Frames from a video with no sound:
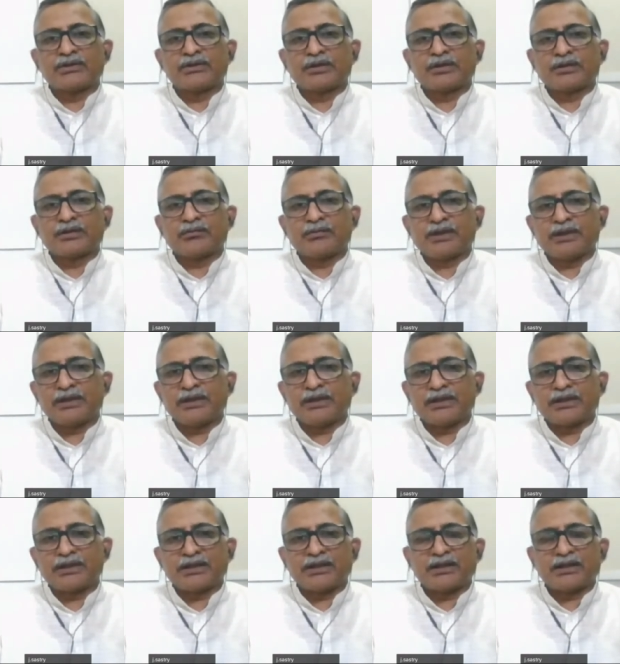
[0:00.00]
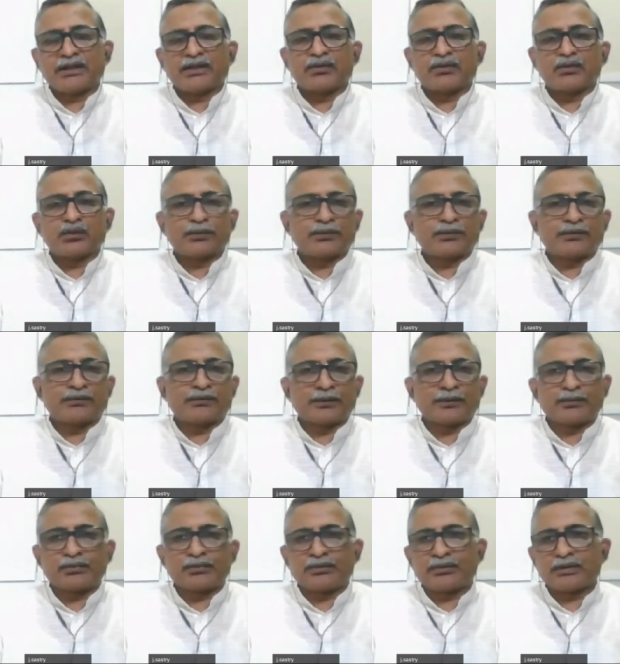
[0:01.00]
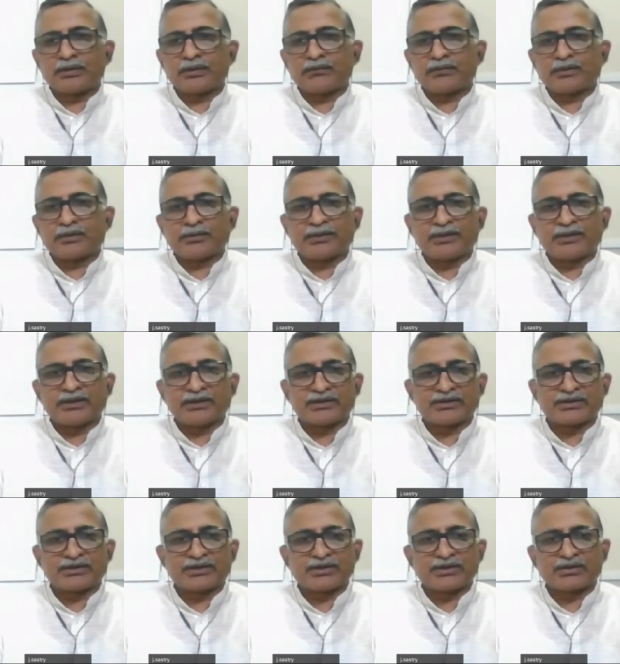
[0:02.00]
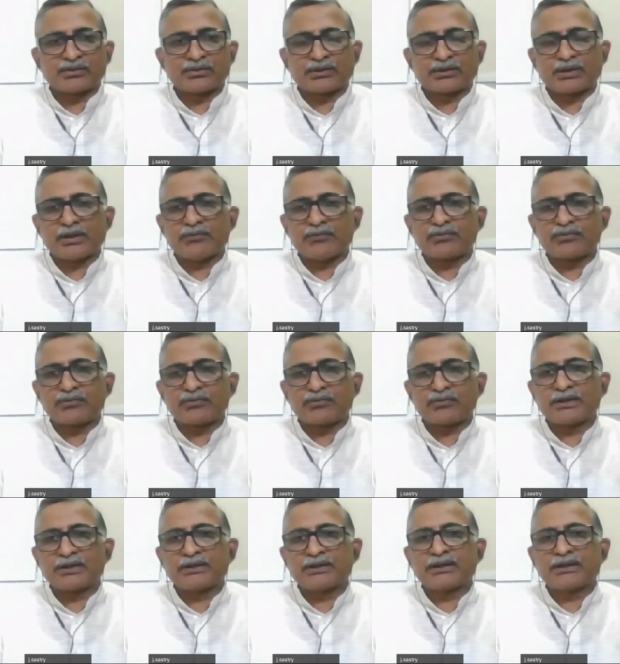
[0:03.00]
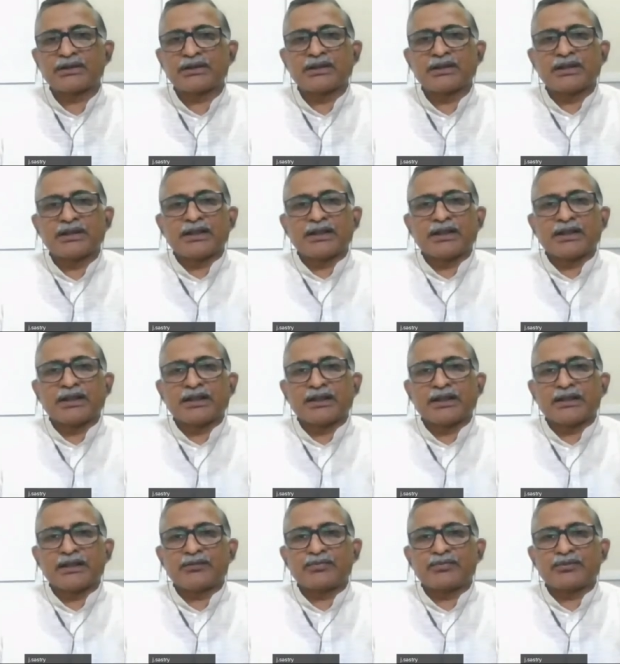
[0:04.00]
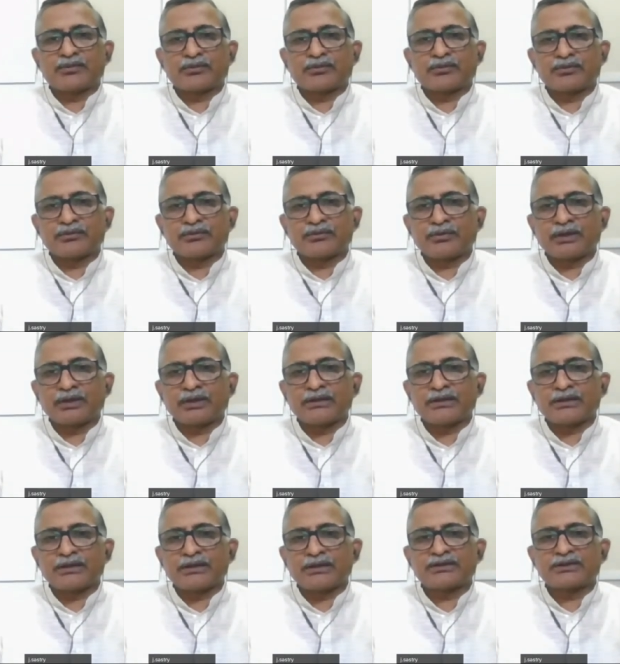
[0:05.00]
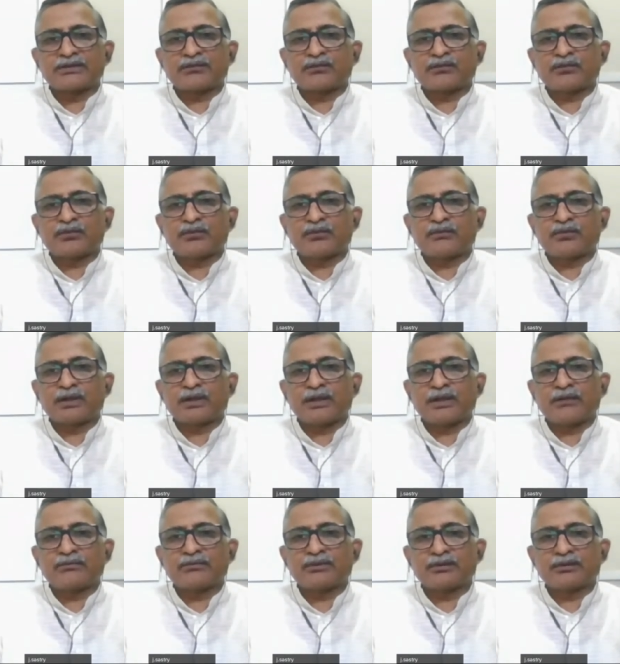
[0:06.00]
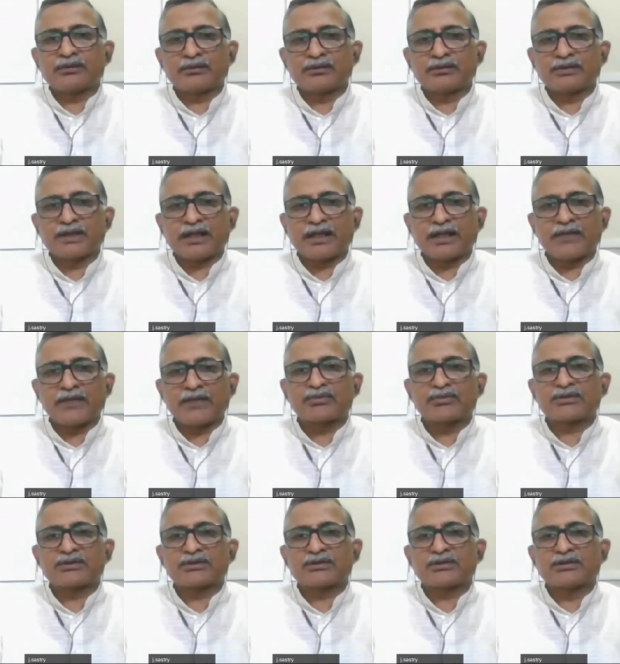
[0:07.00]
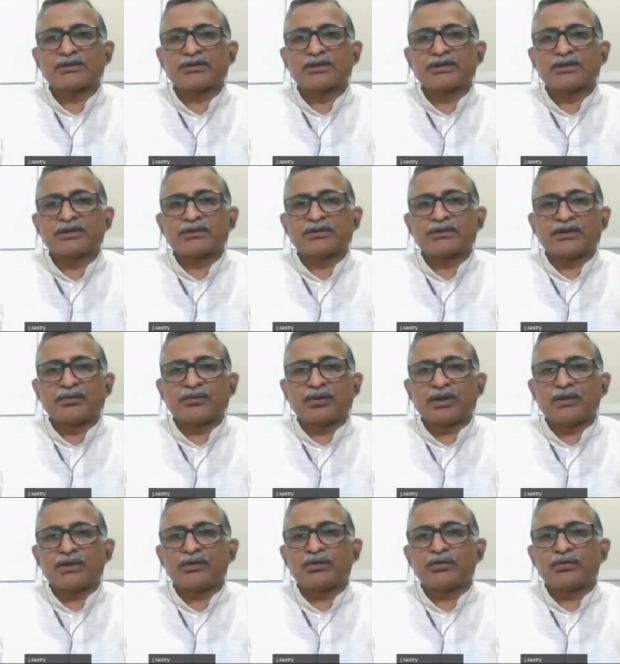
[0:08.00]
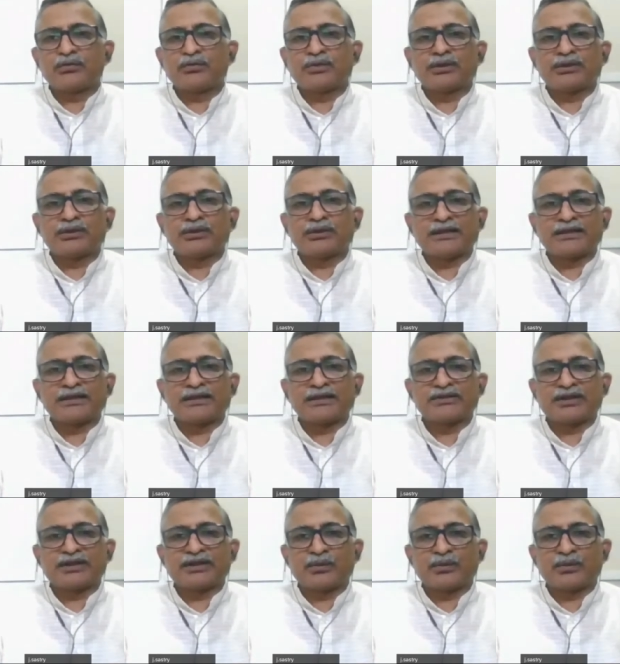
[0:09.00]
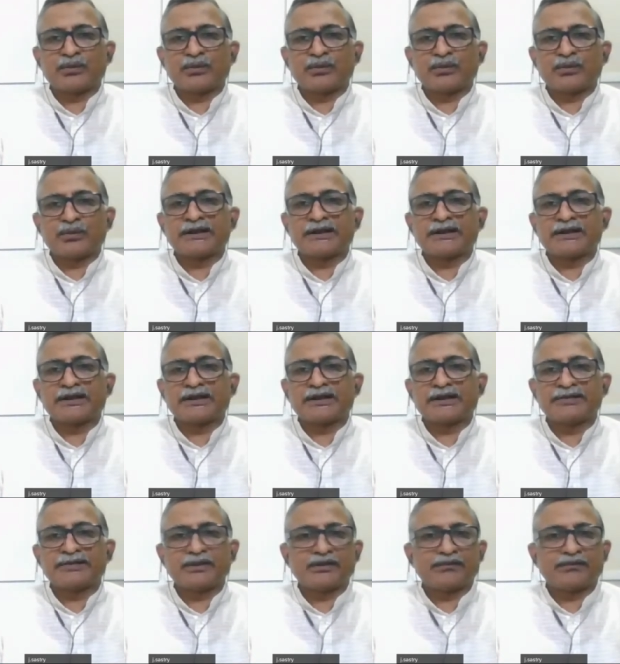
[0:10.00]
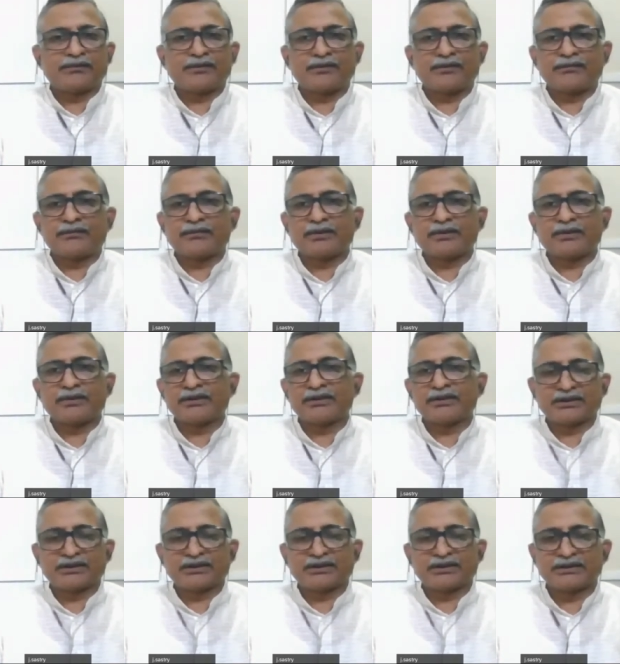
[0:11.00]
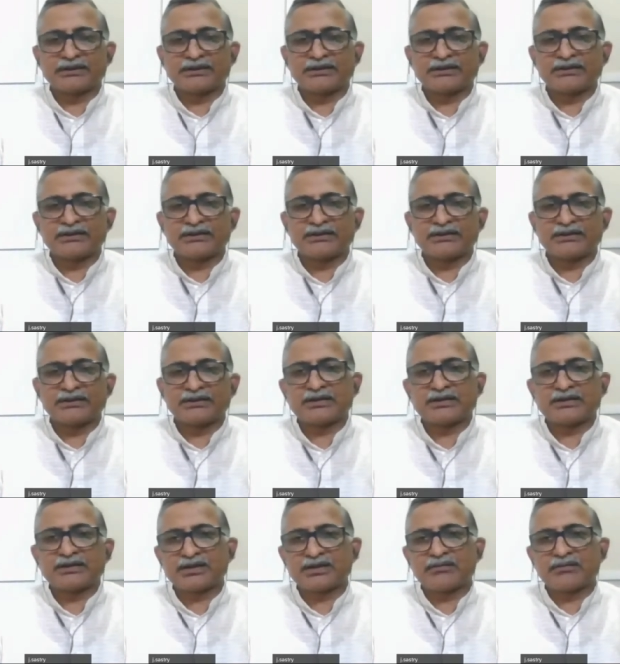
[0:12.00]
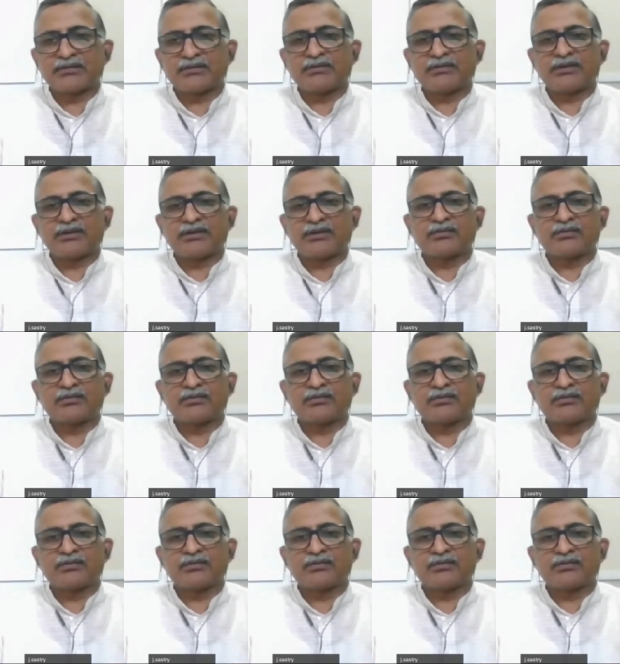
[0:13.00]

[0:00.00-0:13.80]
So immediately a group of people from industry should come together and procure at least four five times the volume that is required on behalf of uh, this thing. This is a sincere suggestion I've given to